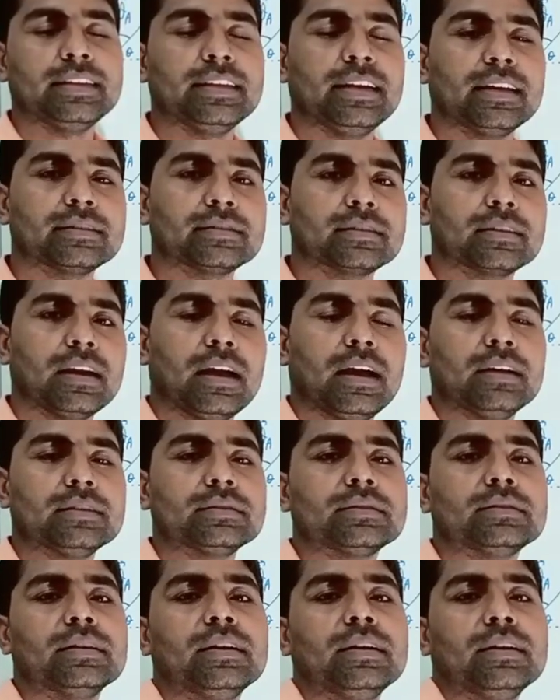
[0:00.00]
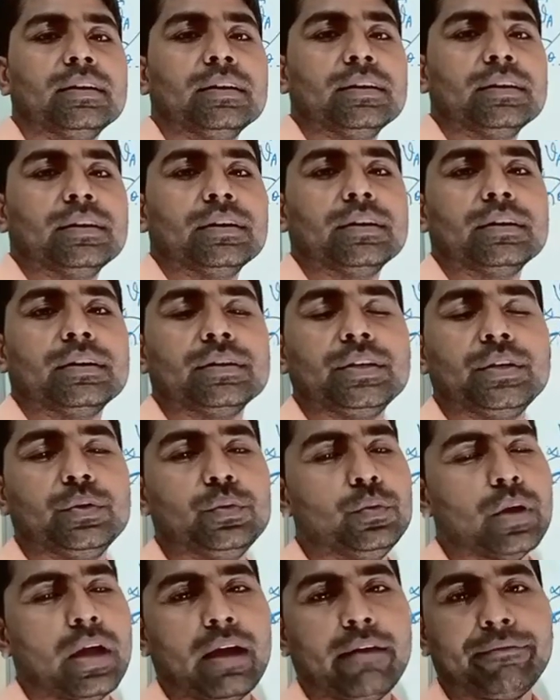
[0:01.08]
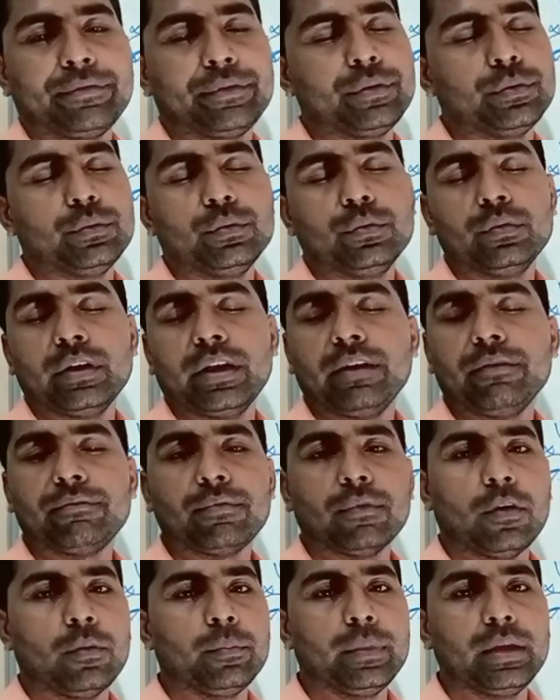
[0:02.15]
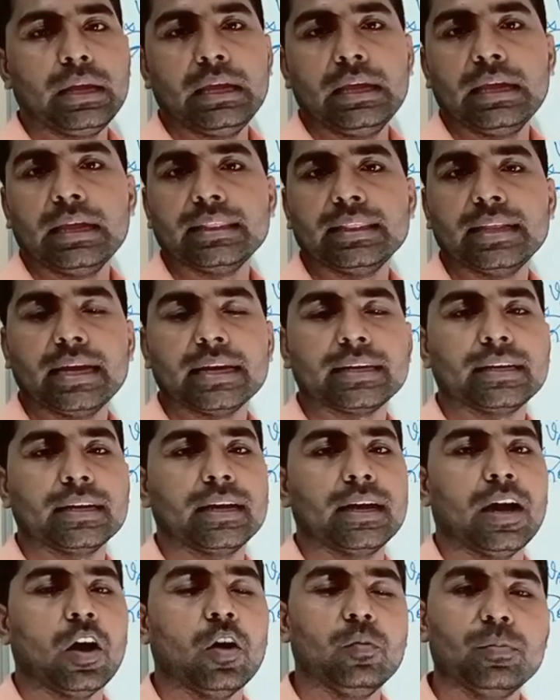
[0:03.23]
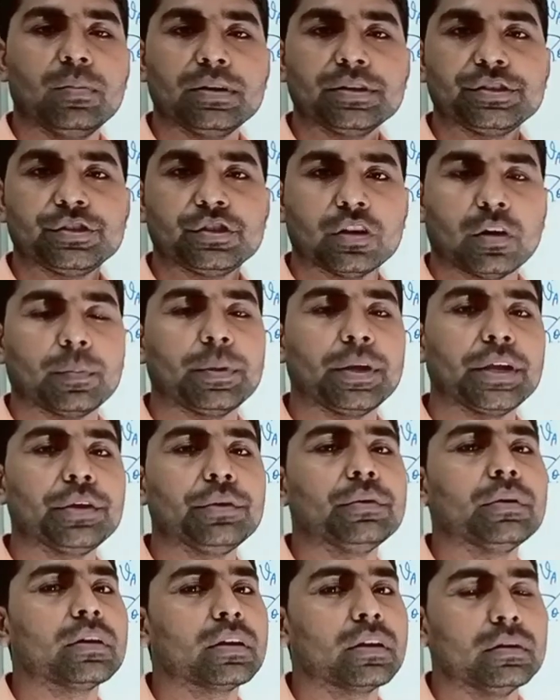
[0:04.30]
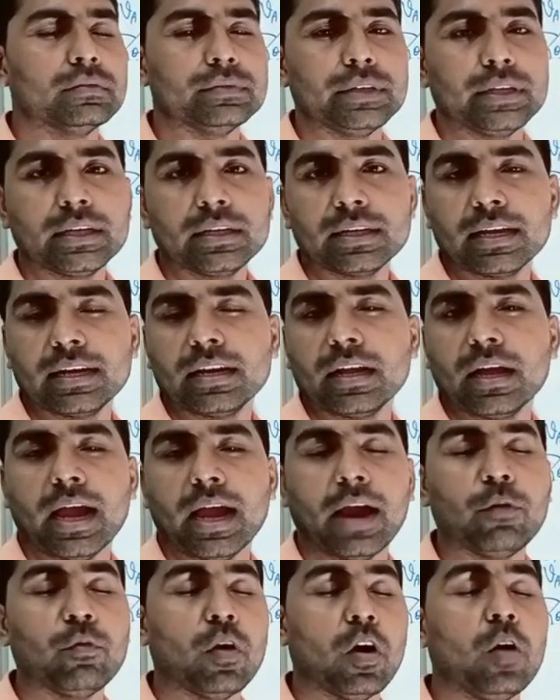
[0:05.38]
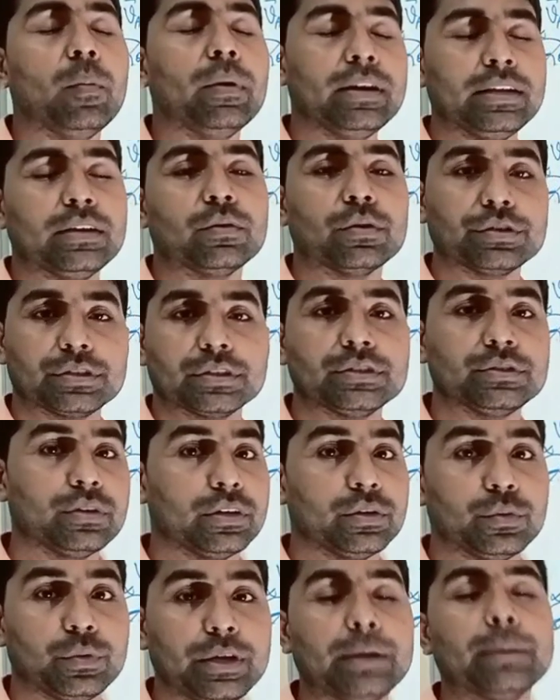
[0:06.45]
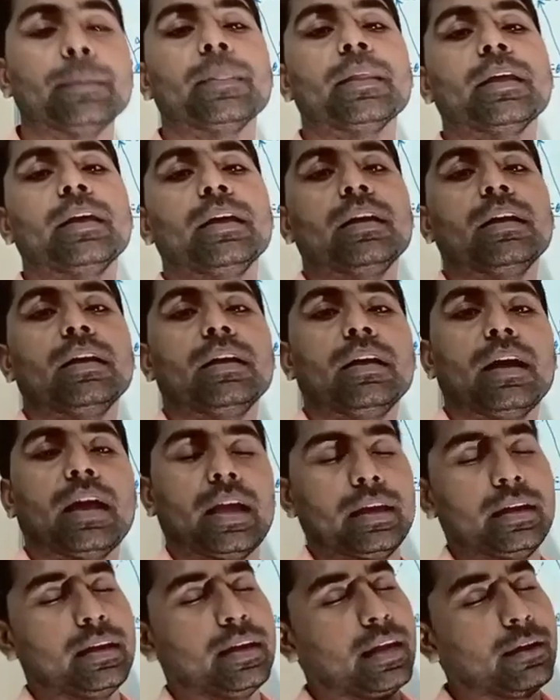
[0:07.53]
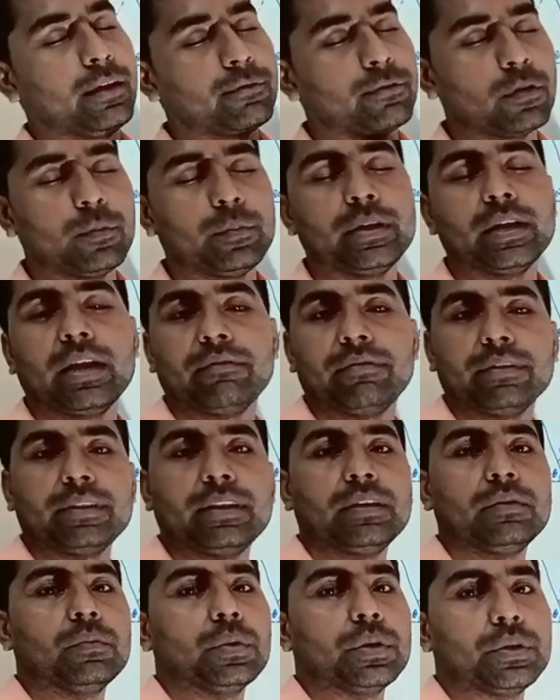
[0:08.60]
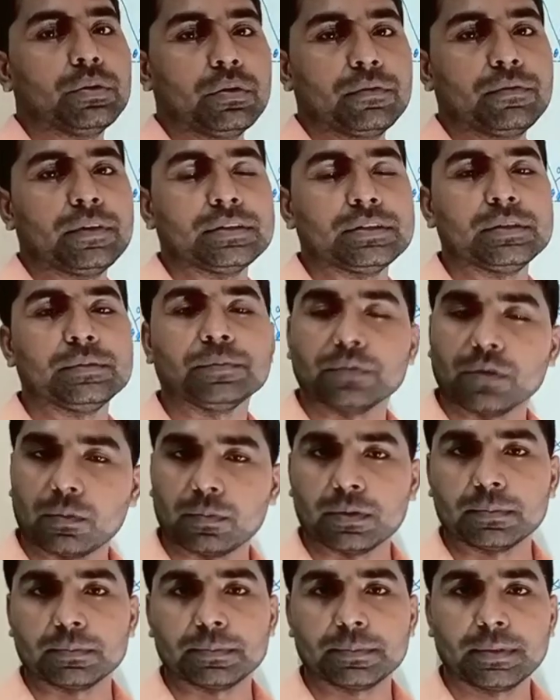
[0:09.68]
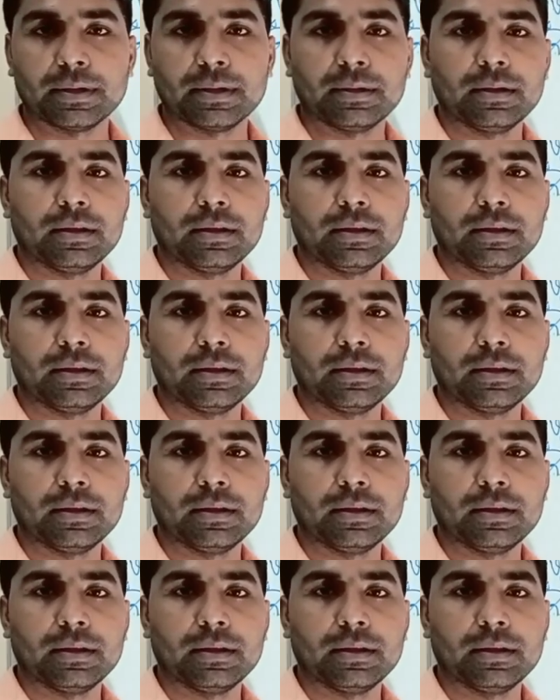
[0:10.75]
In the next class, you have to inform me that how much topic you are covering and how many questions you are doing, and inform me everything what you are facing problem.